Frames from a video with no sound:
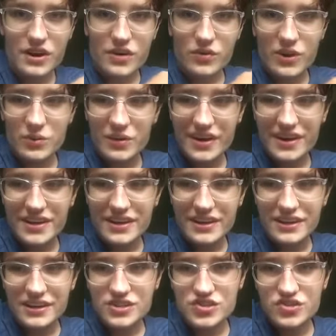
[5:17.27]
we waited
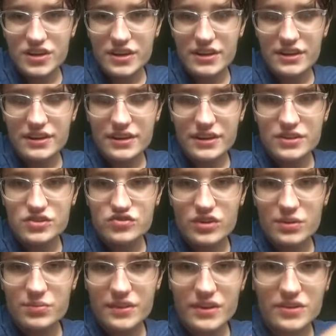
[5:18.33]
in an
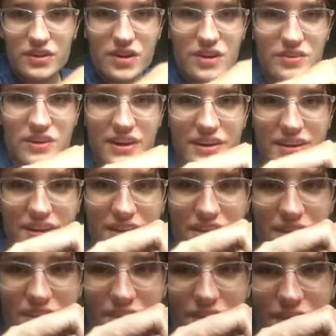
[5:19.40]
extremely long line to get
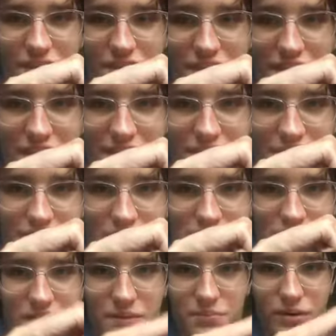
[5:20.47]
on Fahrenheit and it
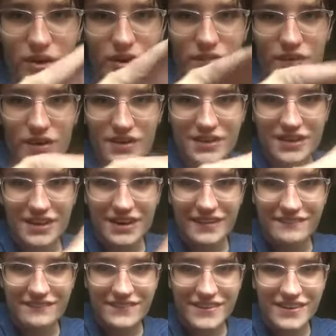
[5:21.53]
took up all of our
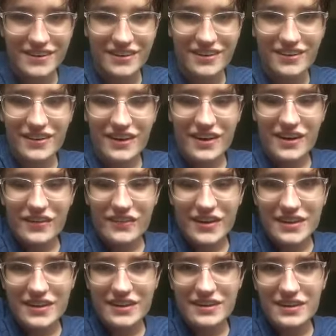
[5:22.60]
time. So we
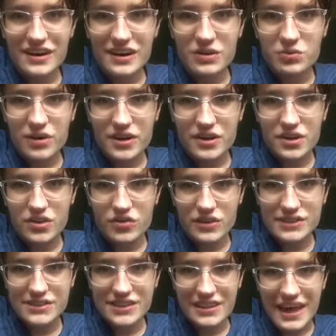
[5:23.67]
did not want to
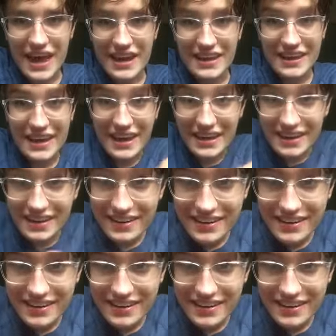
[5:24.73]
risk that again.